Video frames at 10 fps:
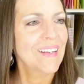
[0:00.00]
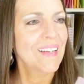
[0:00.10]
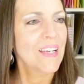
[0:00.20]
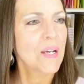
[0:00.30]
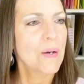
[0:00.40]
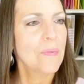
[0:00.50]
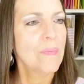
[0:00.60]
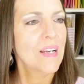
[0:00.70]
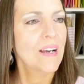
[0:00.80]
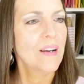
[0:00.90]

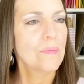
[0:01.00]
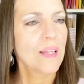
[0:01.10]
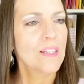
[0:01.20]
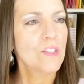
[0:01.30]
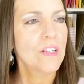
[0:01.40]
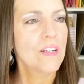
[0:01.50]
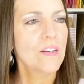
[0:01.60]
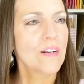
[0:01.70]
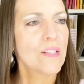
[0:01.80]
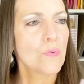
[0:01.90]
Kim, I'm glad you're
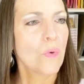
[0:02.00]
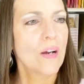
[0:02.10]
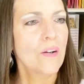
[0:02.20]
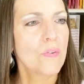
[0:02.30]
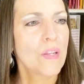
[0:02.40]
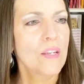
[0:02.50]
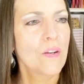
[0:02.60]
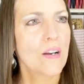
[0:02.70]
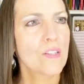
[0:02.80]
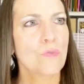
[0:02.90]
here as well. Thank
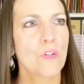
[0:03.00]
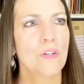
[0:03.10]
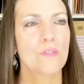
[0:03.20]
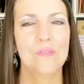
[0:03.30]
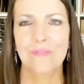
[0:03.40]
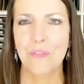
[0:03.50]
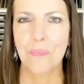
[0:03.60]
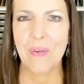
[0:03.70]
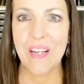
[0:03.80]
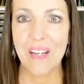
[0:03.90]
you guys for, for
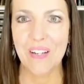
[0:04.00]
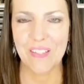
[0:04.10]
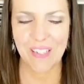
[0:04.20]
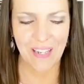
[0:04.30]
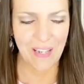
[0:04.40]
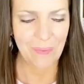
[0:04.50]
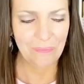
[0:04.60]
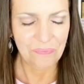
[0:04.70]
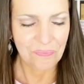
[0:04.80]
being here today.